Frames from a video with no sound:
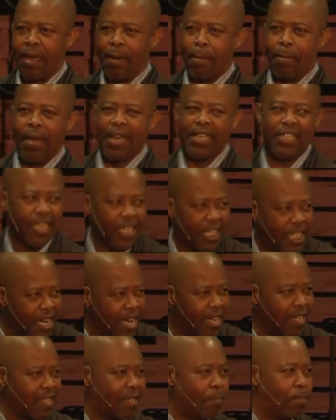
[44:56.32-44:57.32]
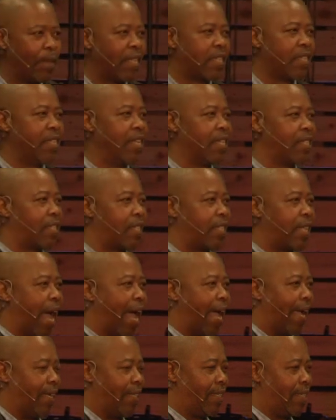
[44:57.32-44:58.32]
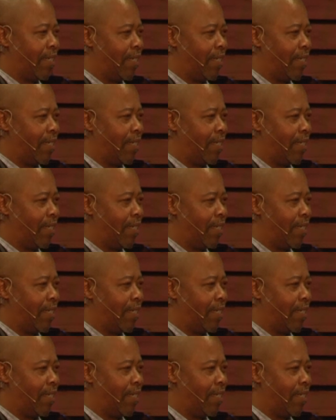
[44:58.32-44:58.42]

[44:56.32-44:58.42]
Magicians' business died.